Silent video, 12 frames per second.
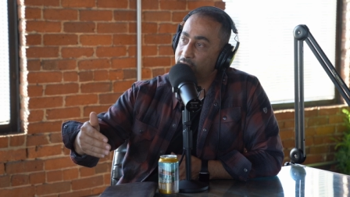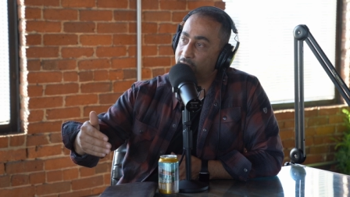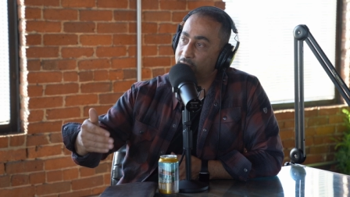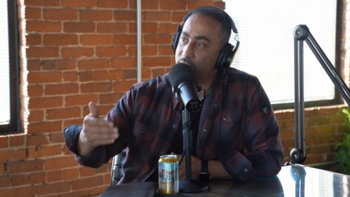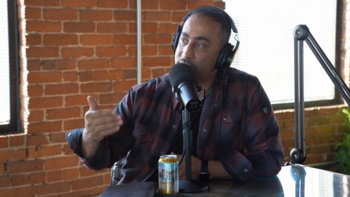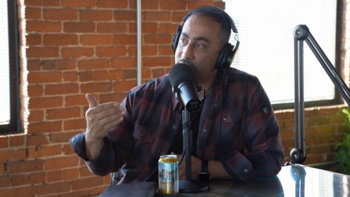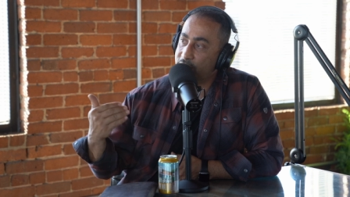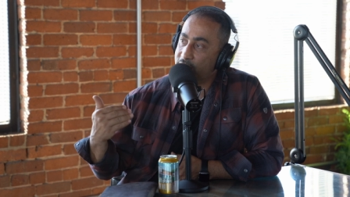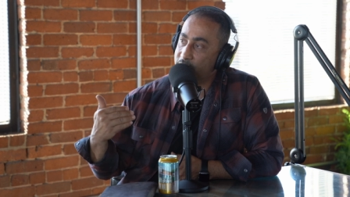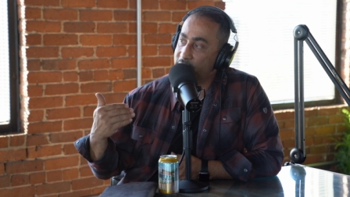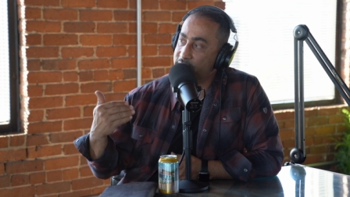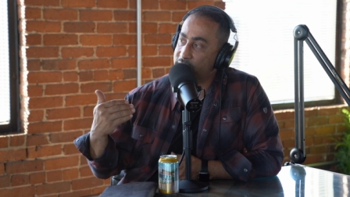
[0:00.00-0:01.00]
I was
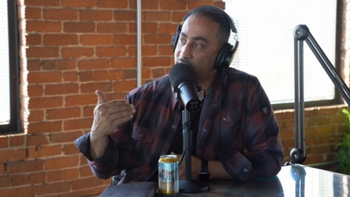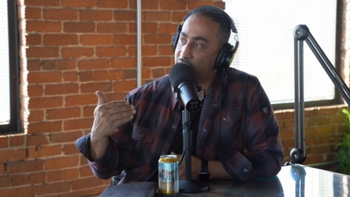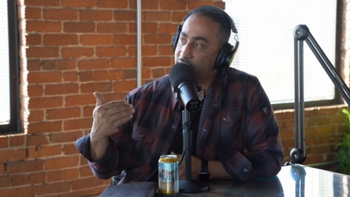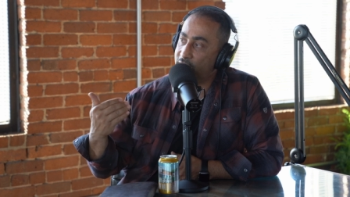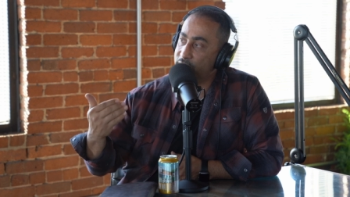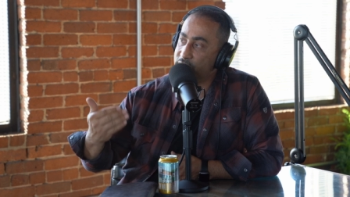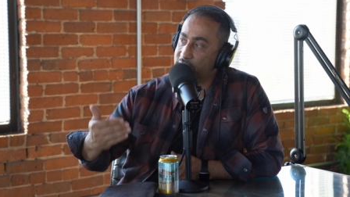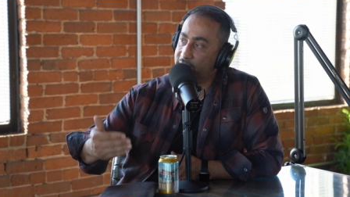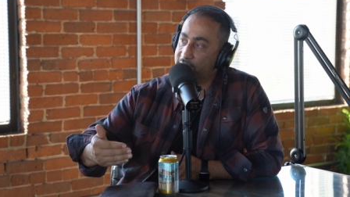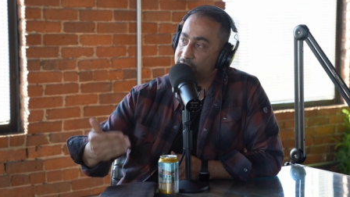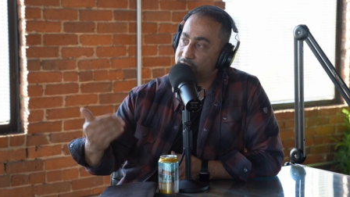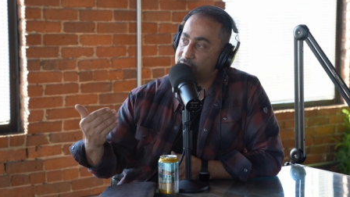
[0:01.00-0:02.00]
looking at myself, I was
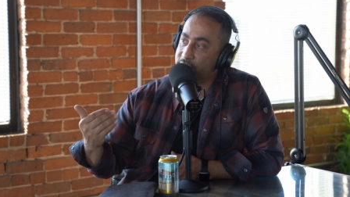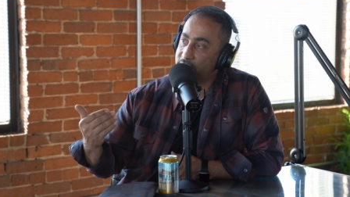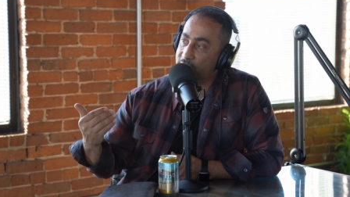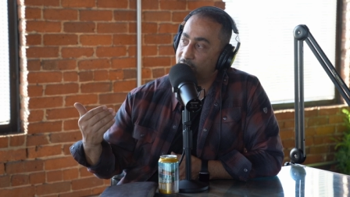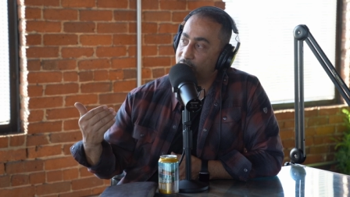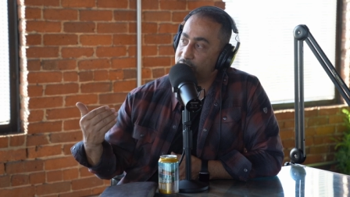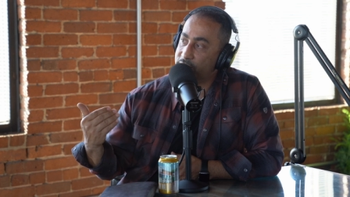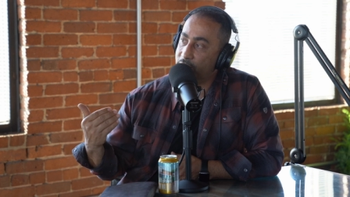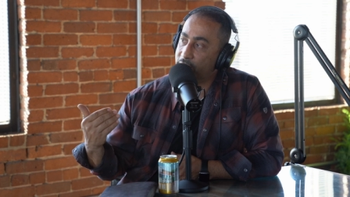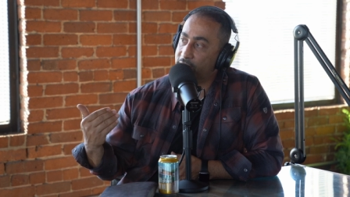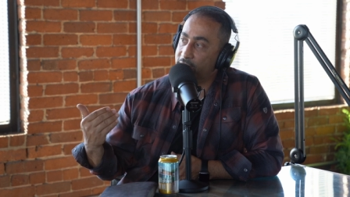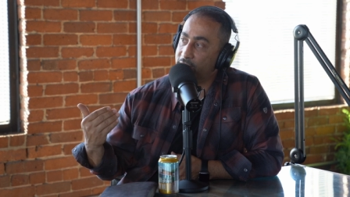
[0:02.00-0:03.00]
less, I was
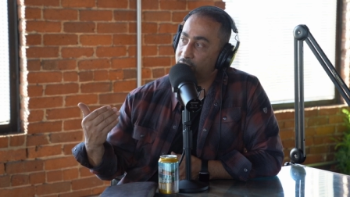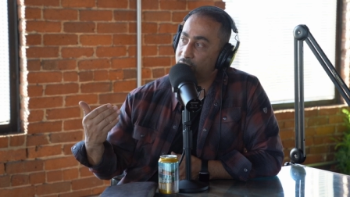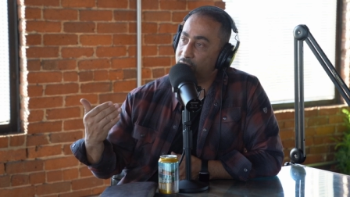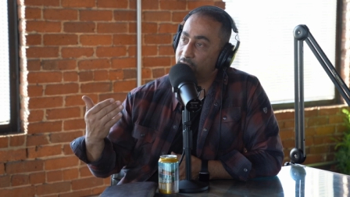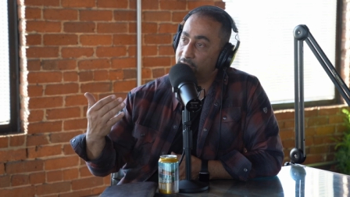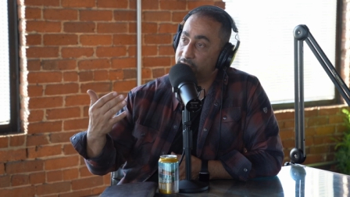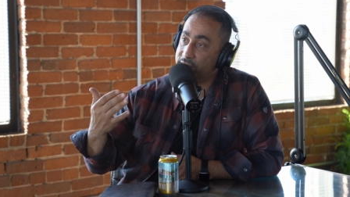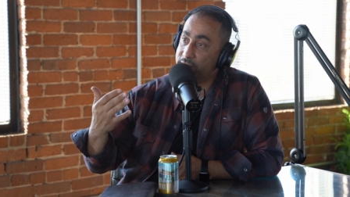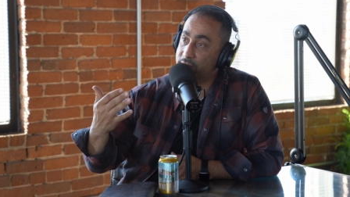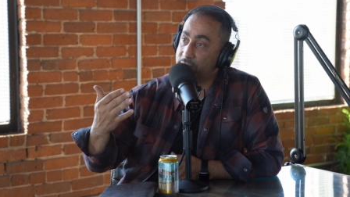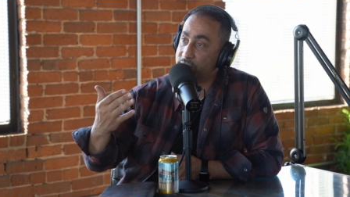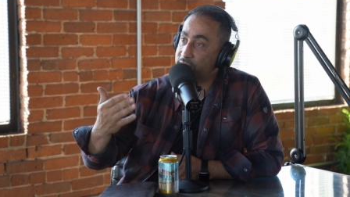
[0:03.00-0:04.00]
looking at her
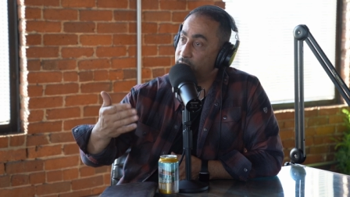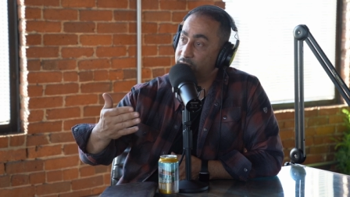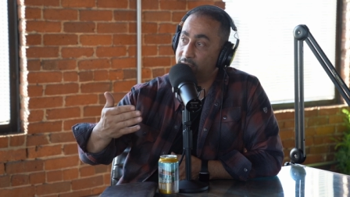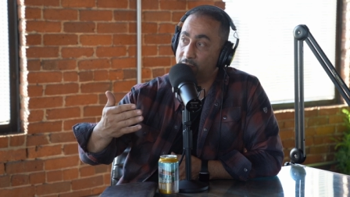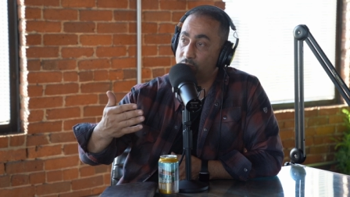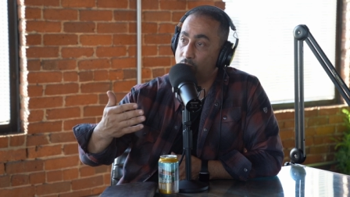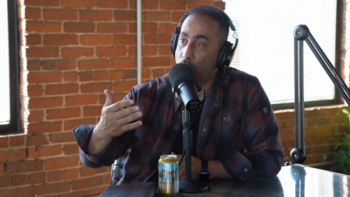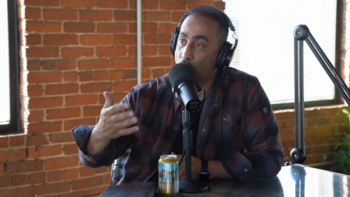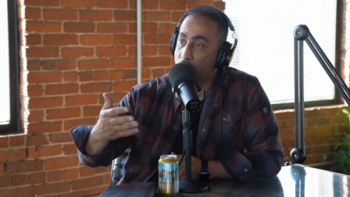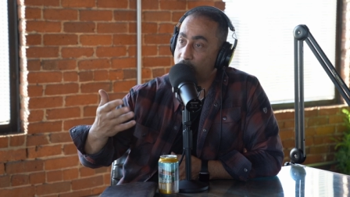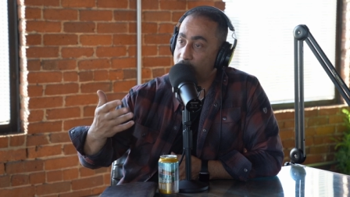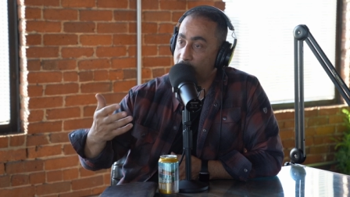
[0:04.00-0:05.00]
as something
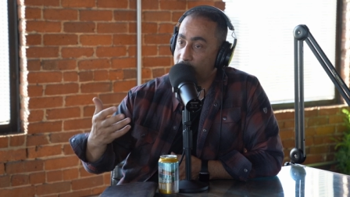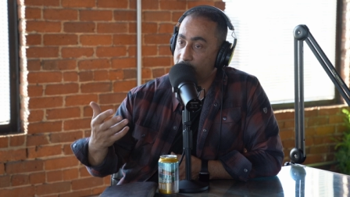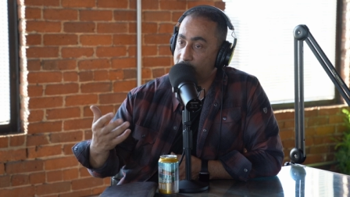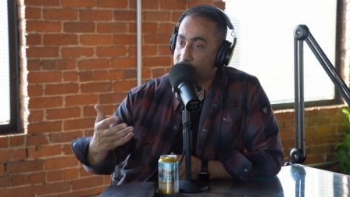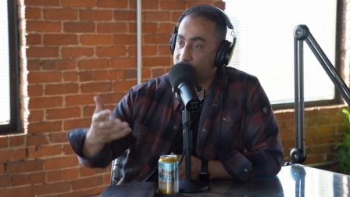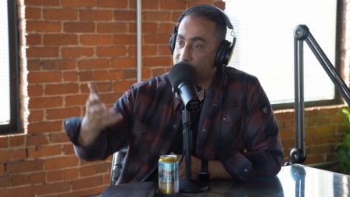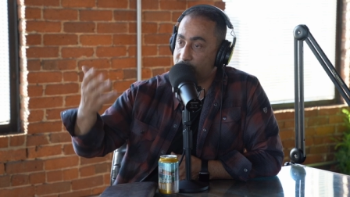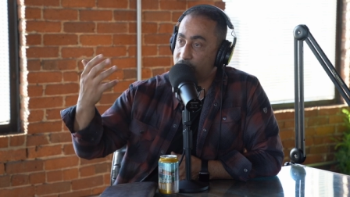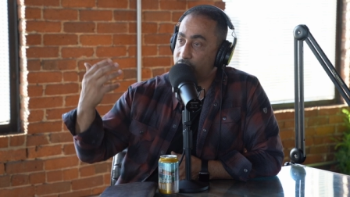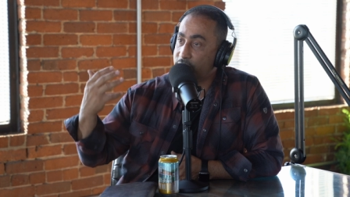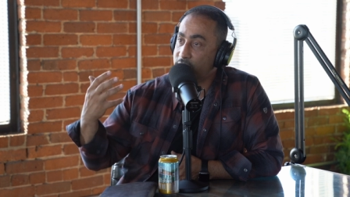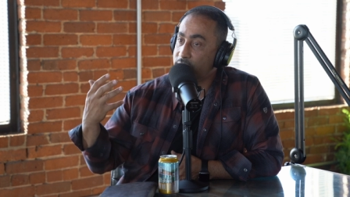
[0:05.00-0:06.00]
more. This is the
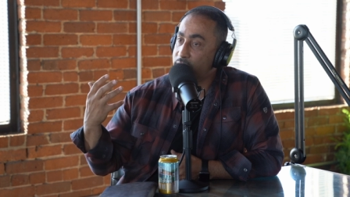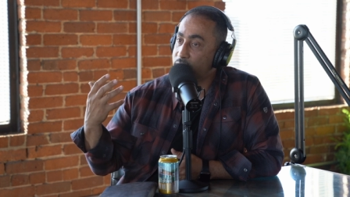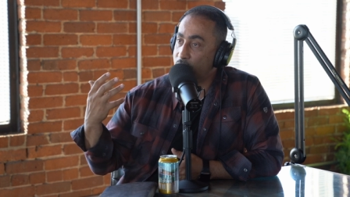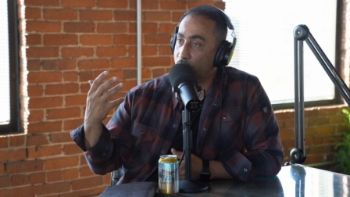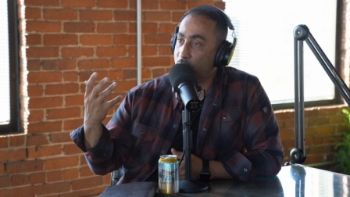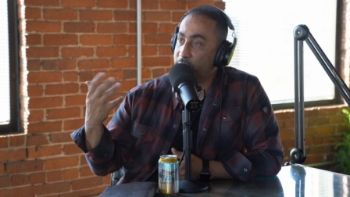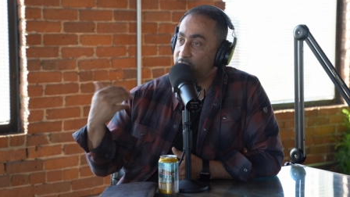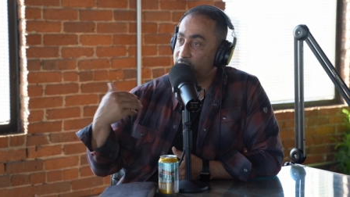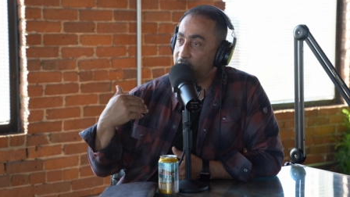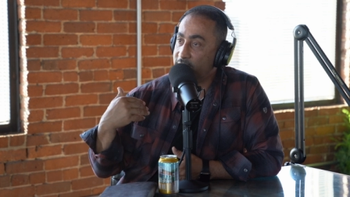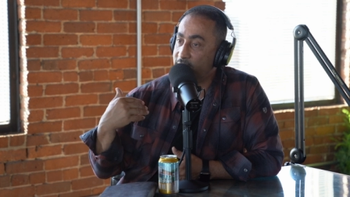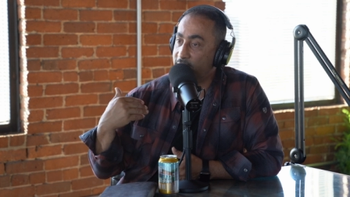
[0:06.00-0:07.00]
dream woman of
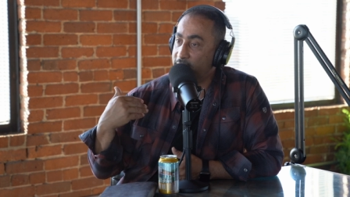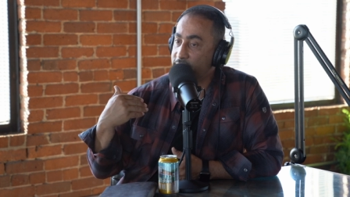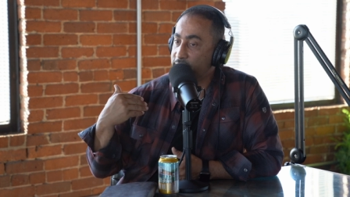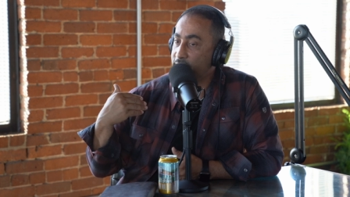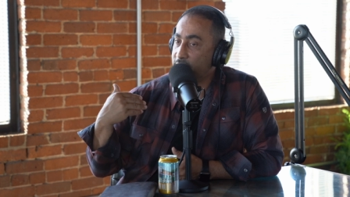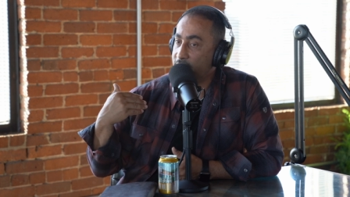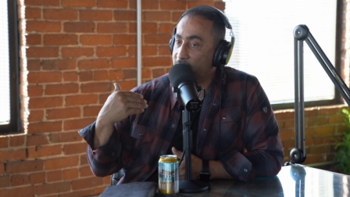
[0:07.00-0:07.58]
my life.